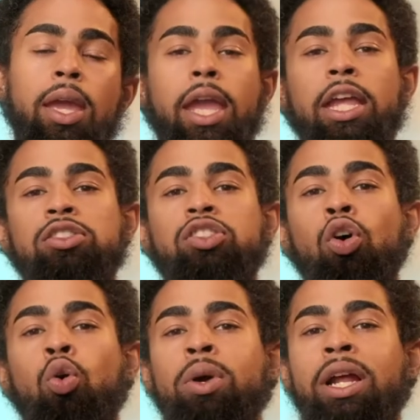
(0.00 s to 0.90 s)
And so
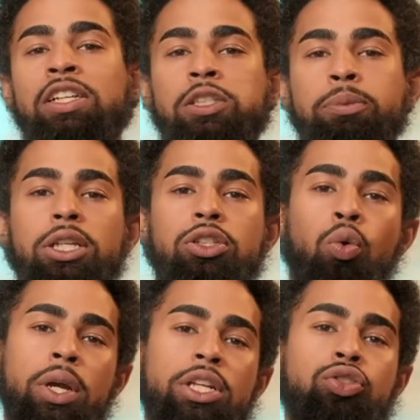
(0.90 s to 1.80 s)
when I speak to
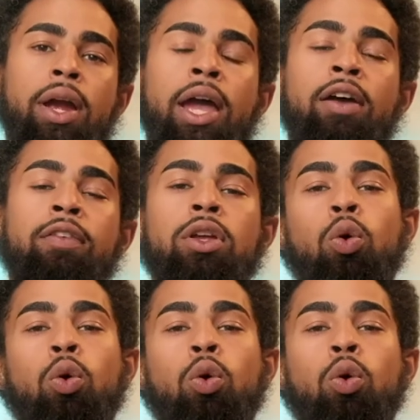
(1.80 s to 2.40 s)
witchcraft,